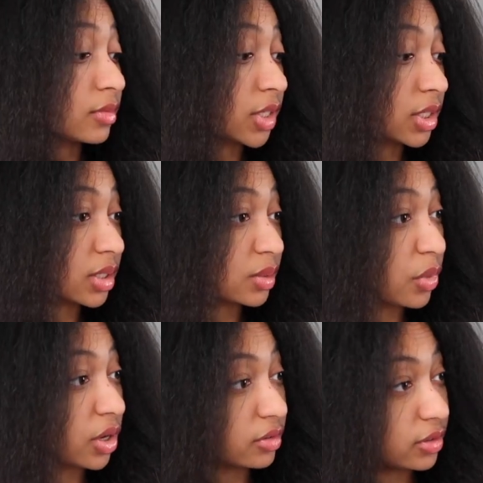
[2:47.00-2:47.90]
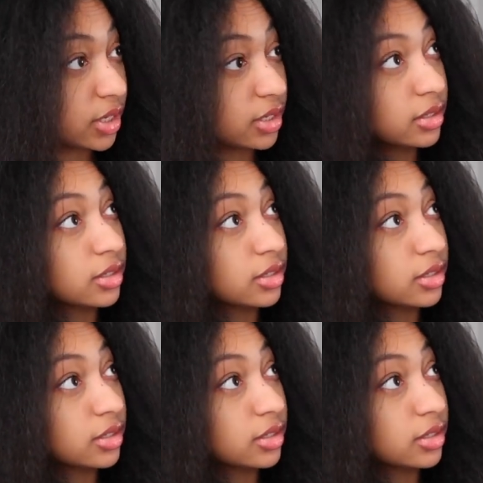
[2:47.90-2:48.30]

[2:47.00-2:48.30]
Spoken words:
This is buttery.